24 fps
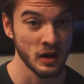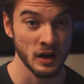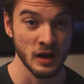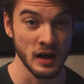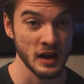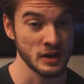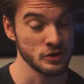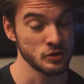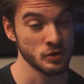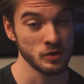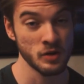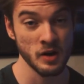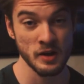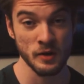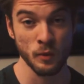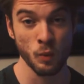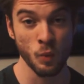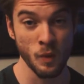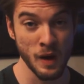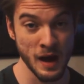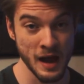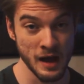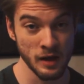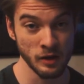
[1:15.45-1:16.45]
uh, I do a lot
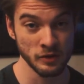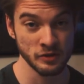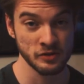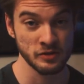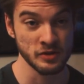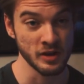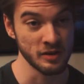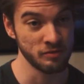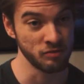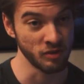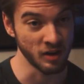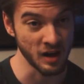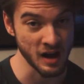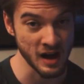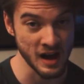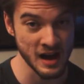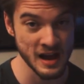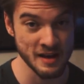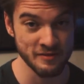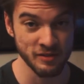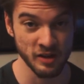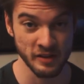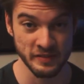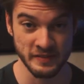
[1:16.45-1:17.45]
of wild stuff
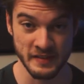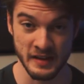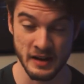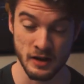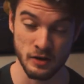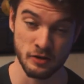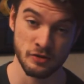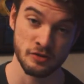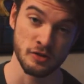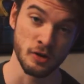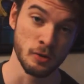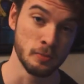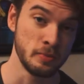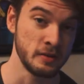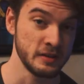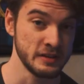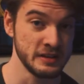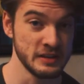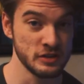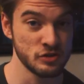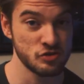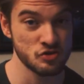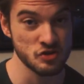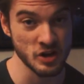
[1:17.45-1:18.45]
live on there, so
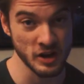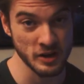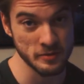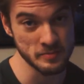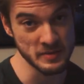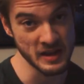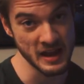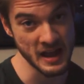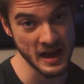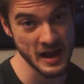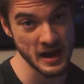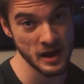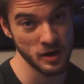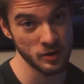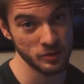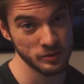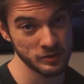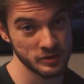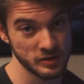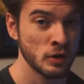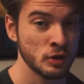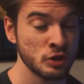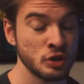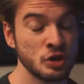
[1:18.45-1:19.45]
please check me
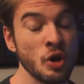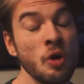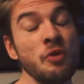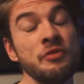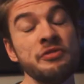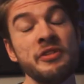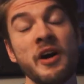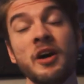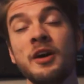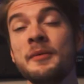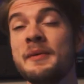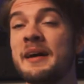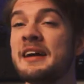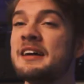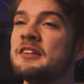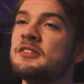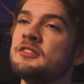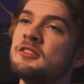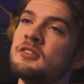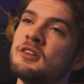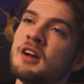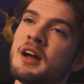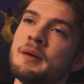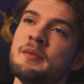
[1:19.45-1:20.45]
out. Go follow my
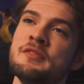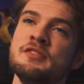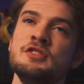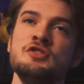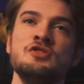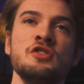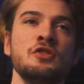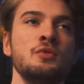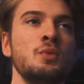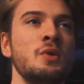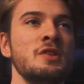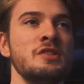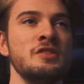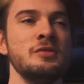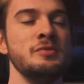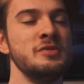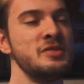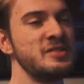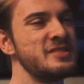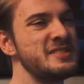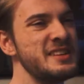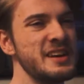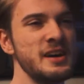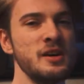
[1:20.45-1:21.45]
Instagram if you just want some
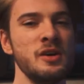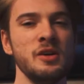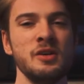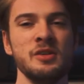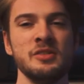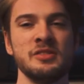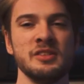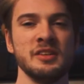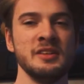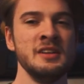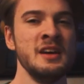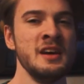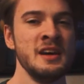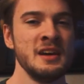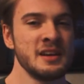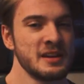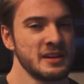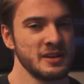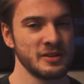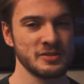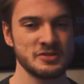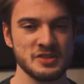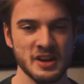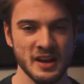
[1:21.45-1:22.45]
stills and,
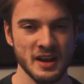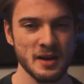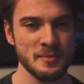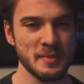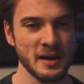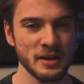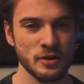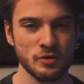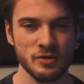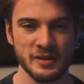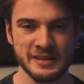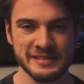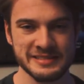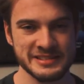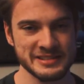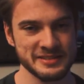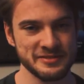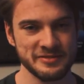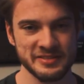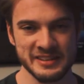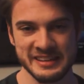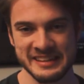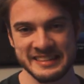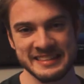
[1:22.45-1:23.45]
you know, check out my
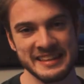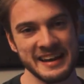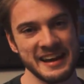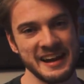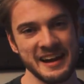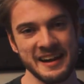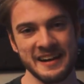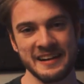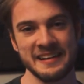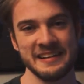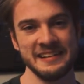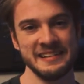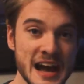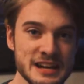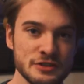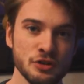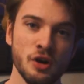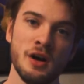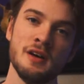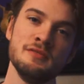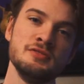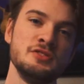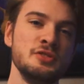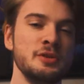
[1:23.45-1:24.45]
crazy feed there. I'd
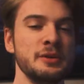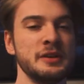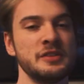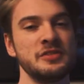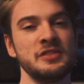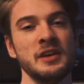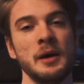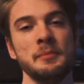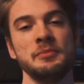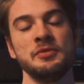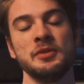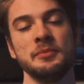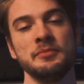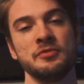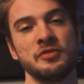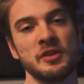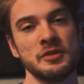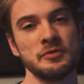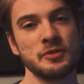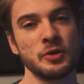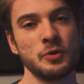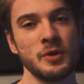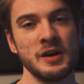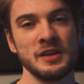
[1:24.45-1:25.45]
love to accept some
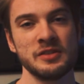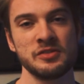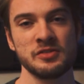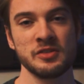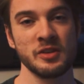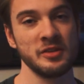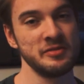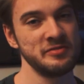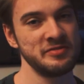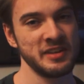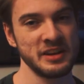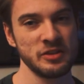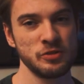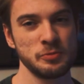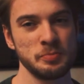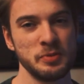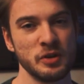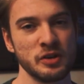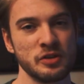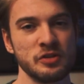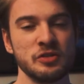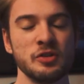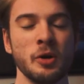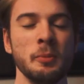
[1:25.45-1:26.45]
friend requests on
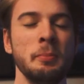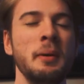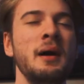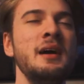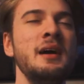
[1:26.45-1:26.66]
Facebook, so